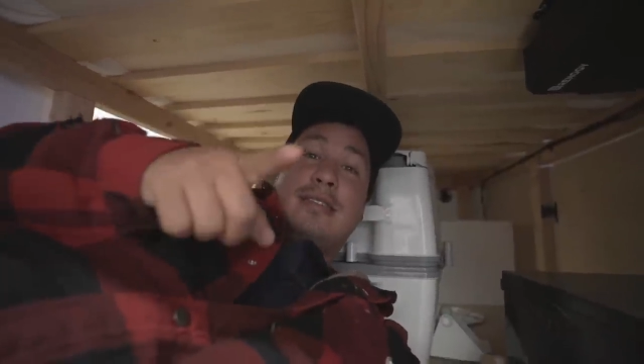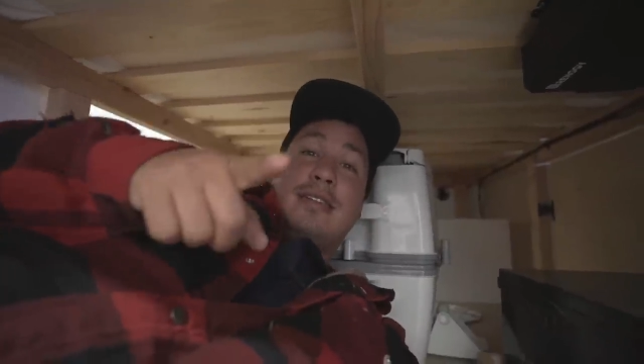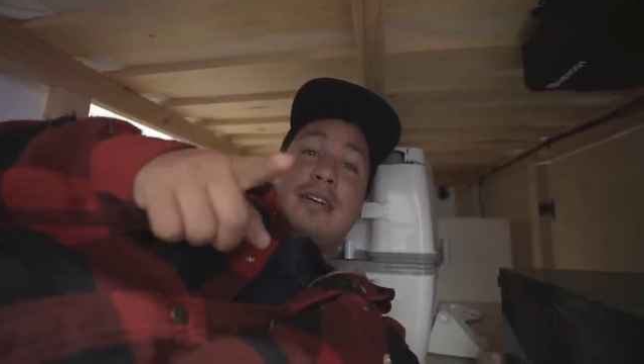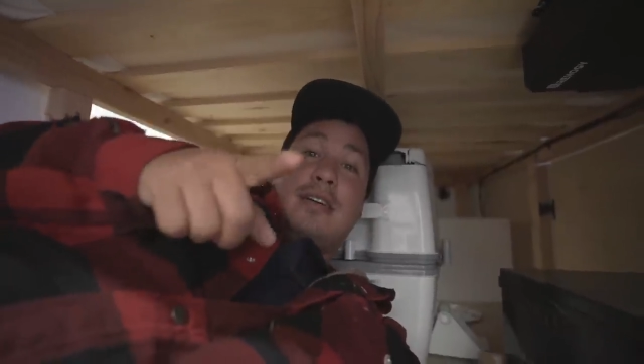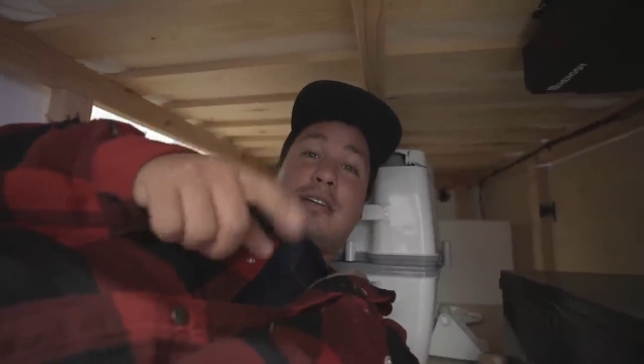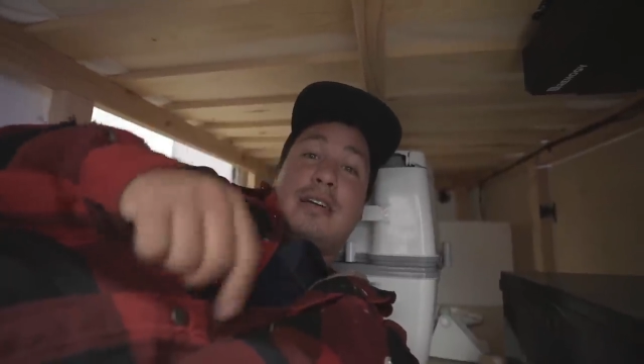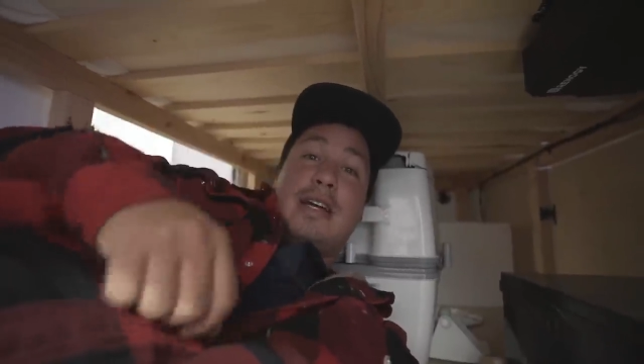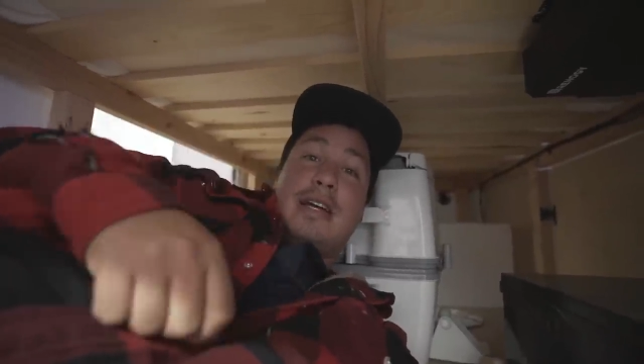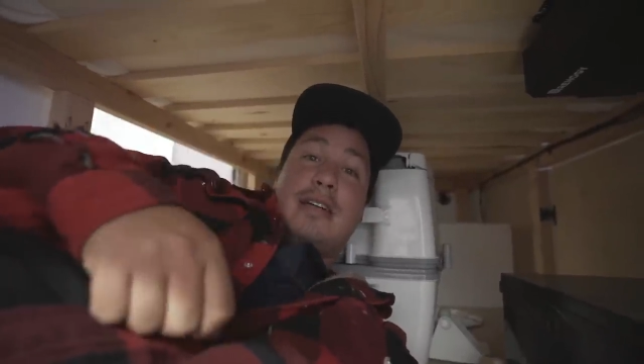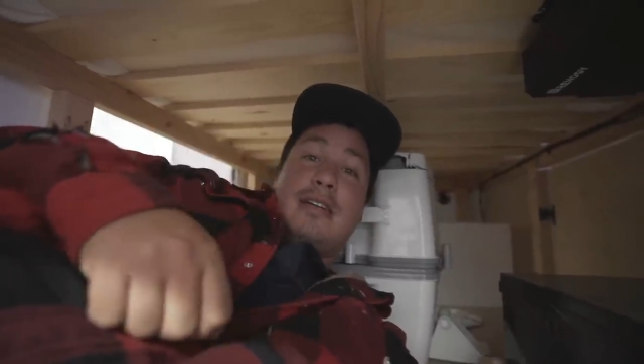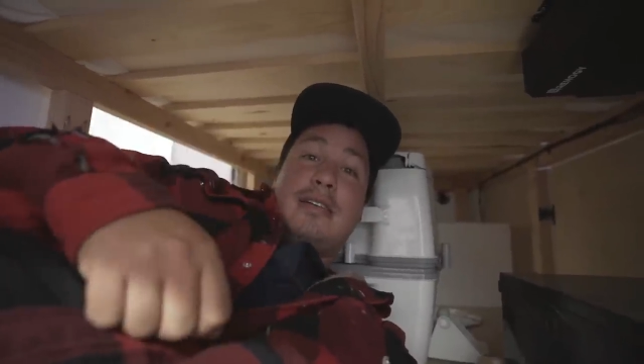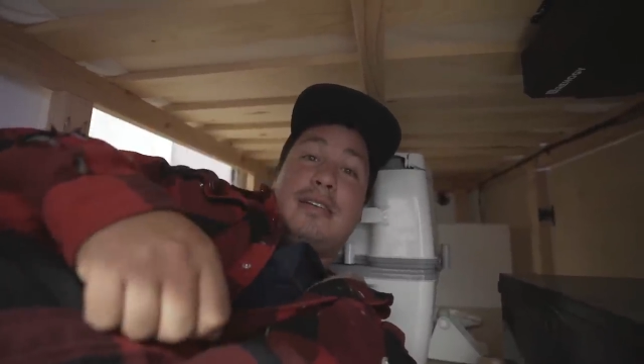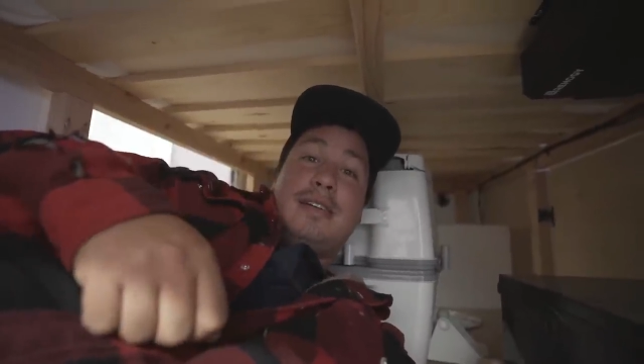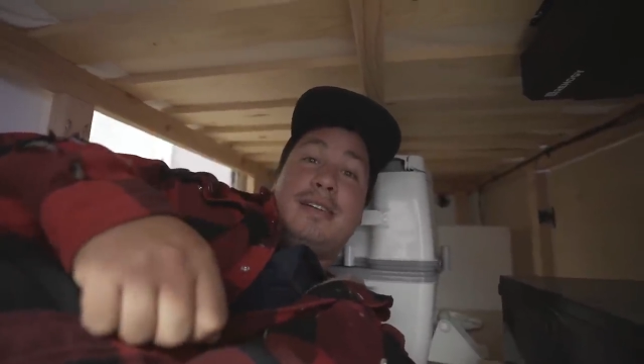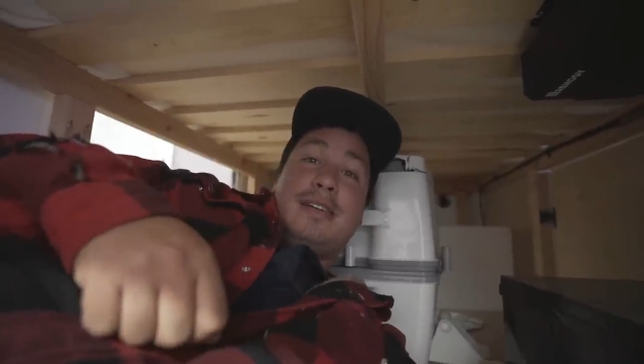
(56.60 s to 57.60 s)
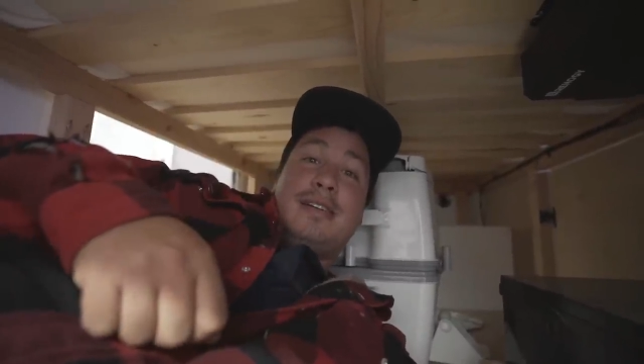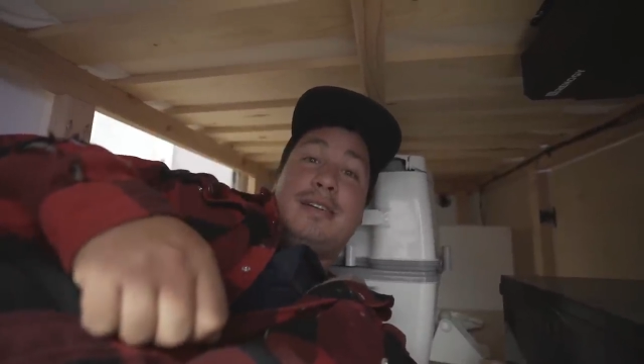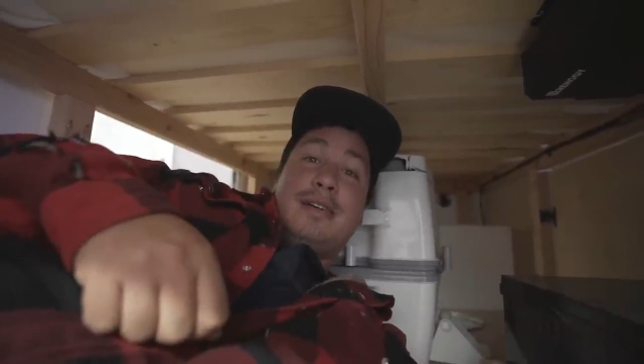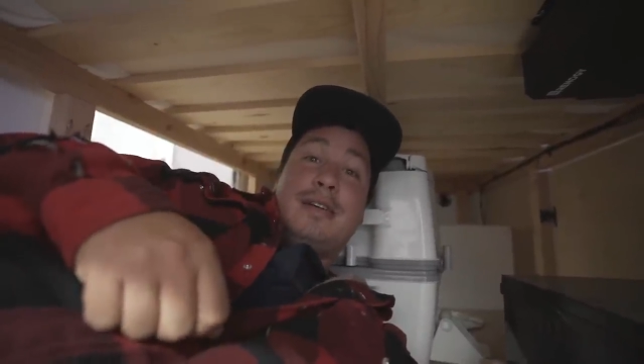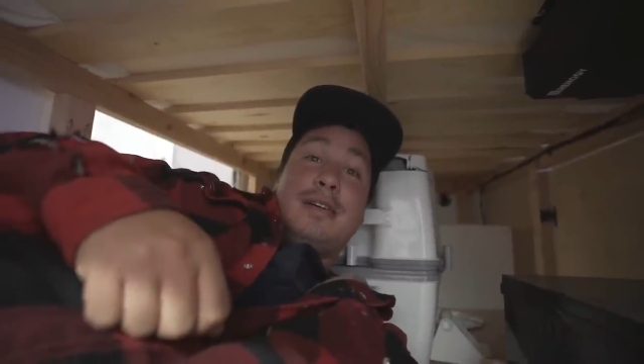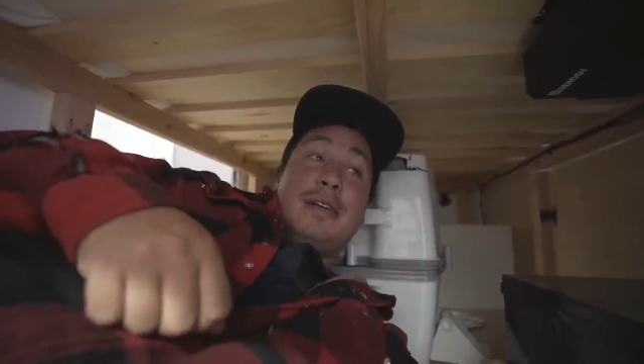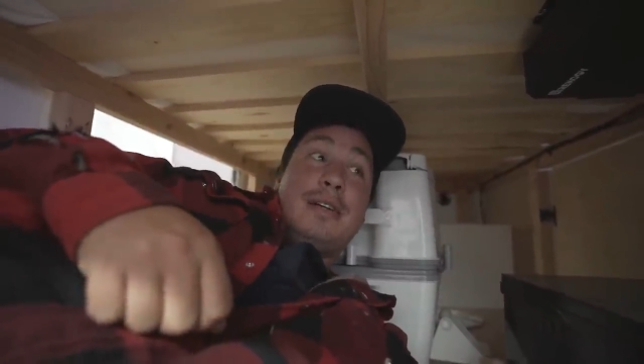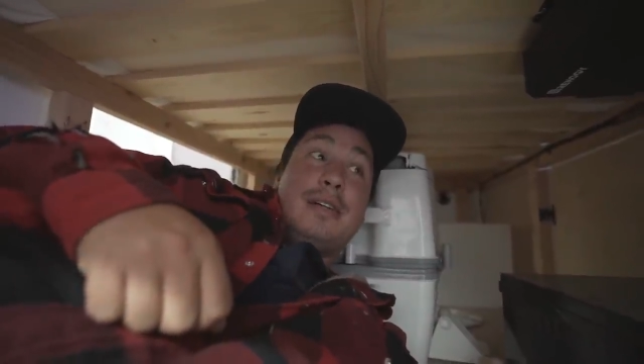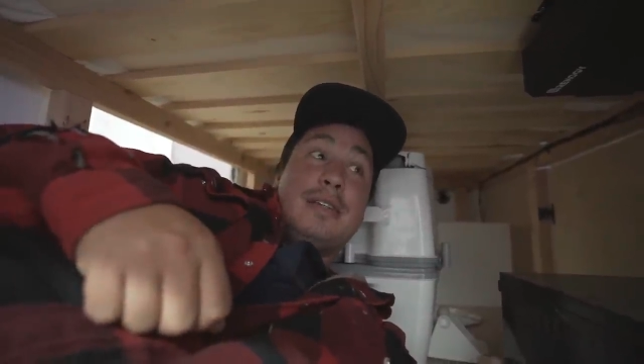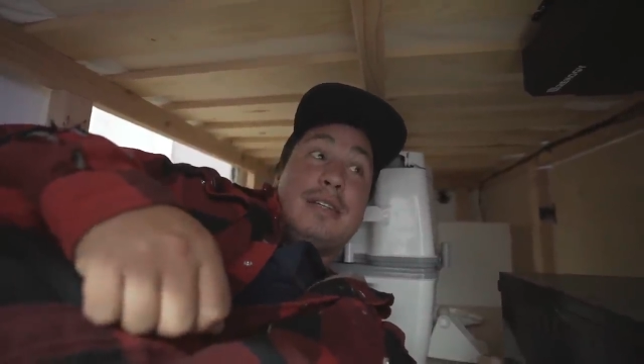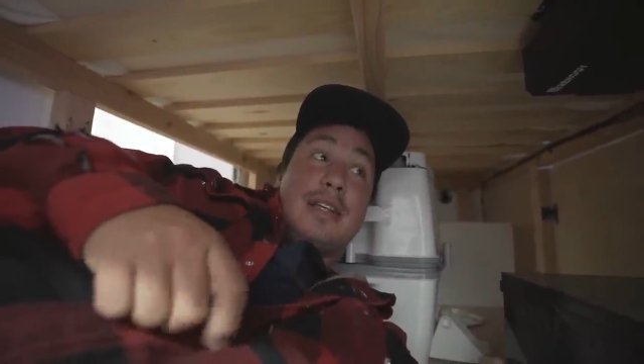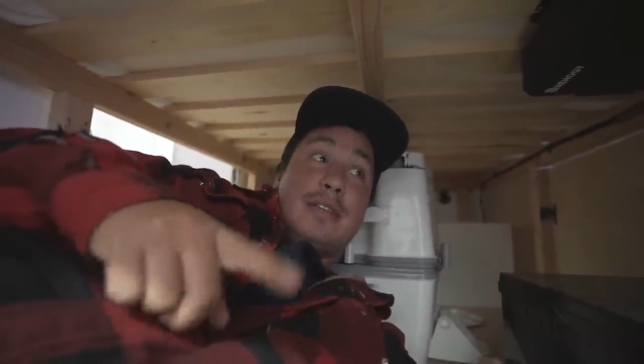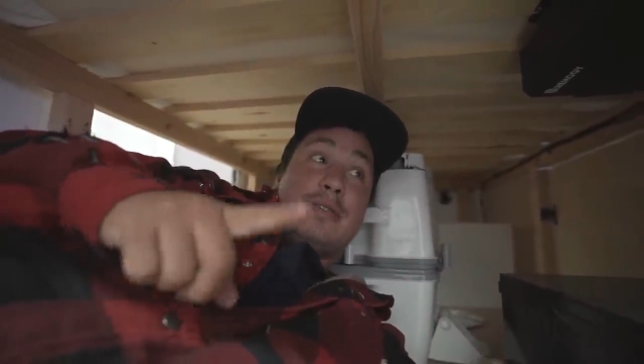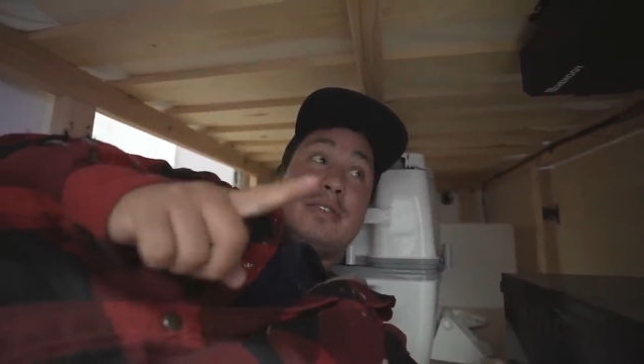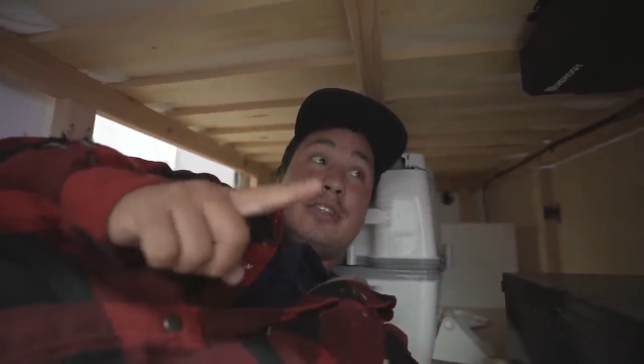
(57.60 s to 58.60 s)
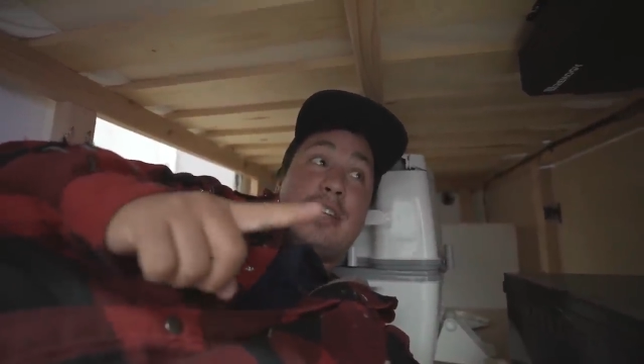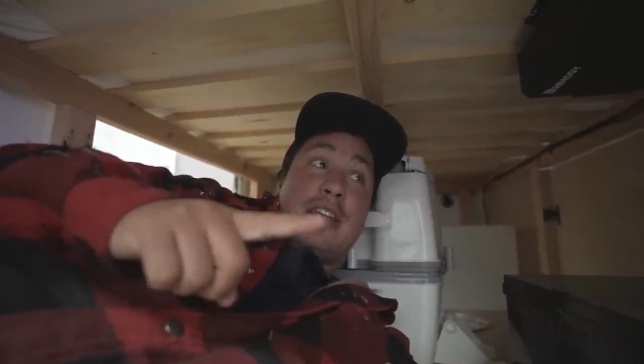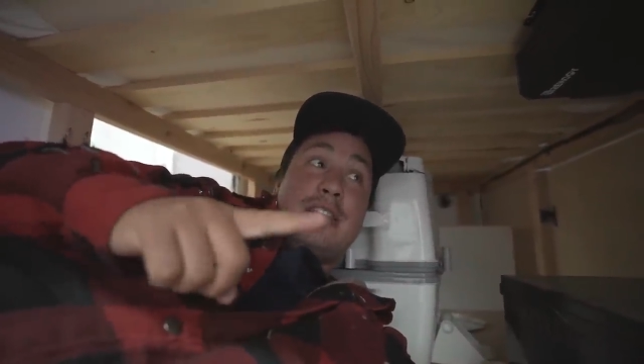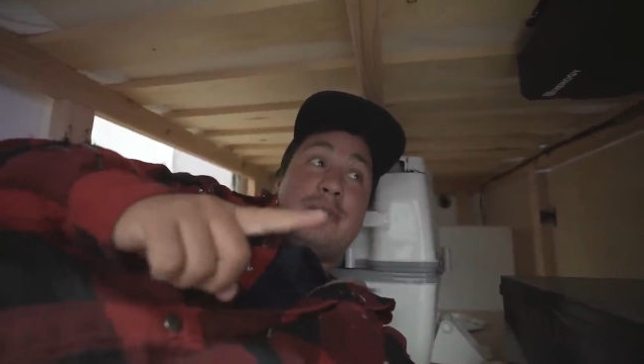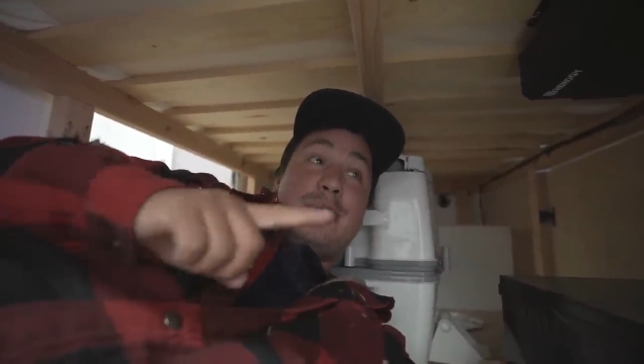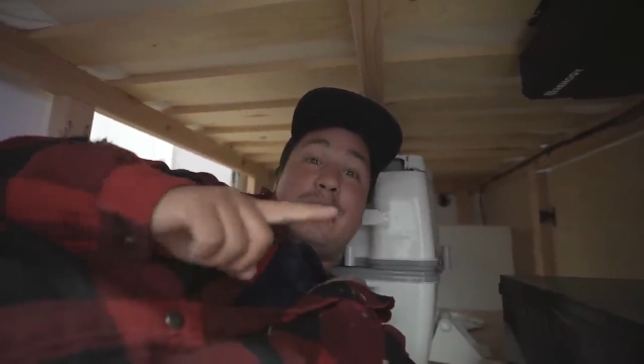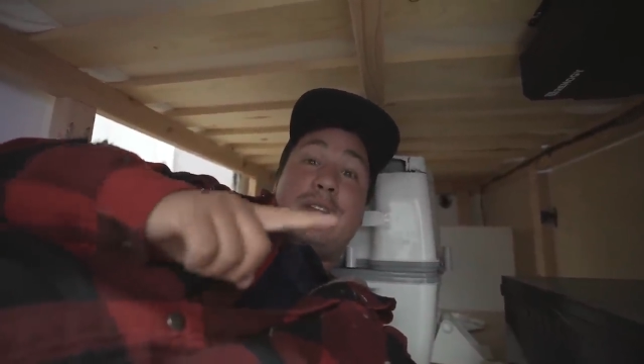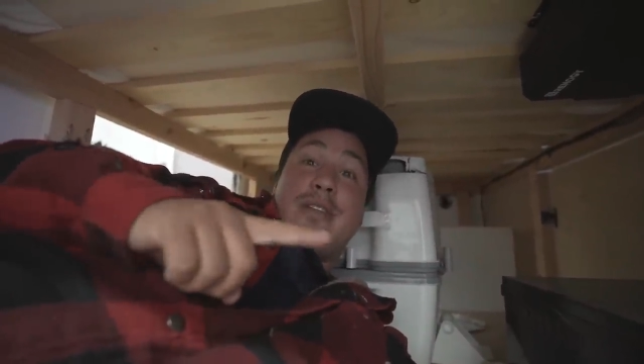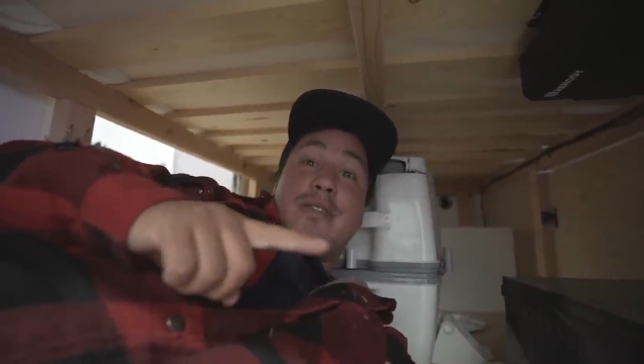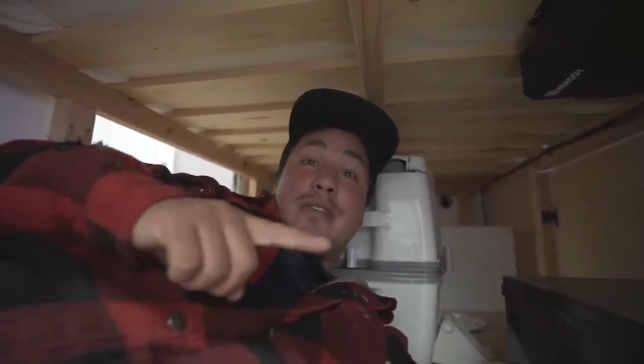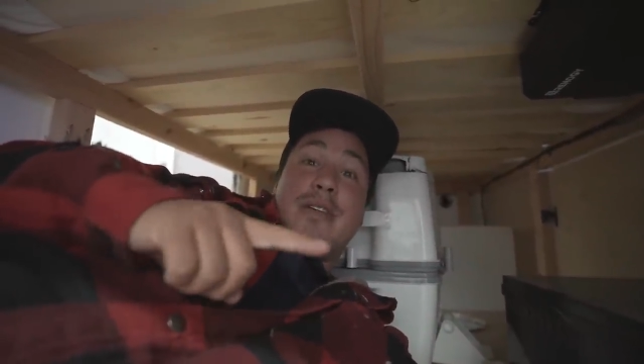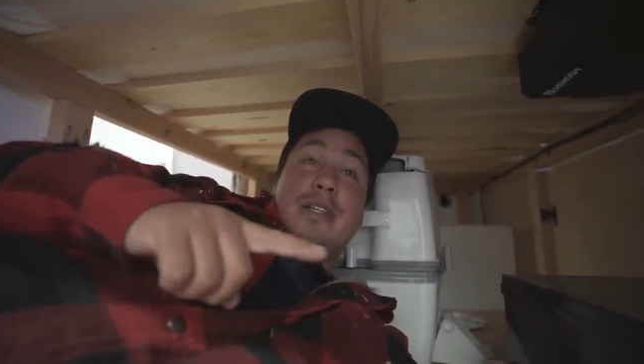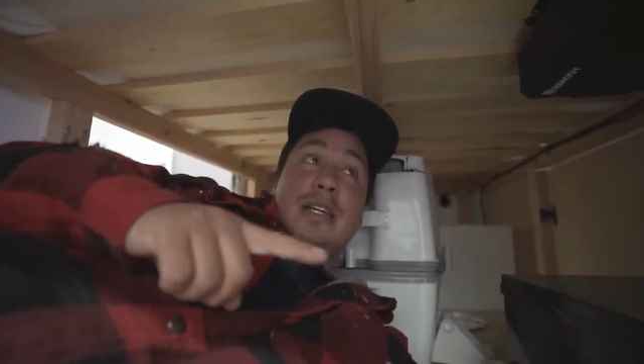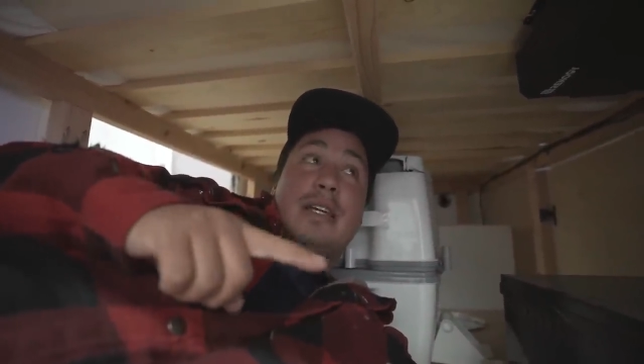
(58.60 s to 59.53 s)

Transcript: All right, so that's what J D's been doing,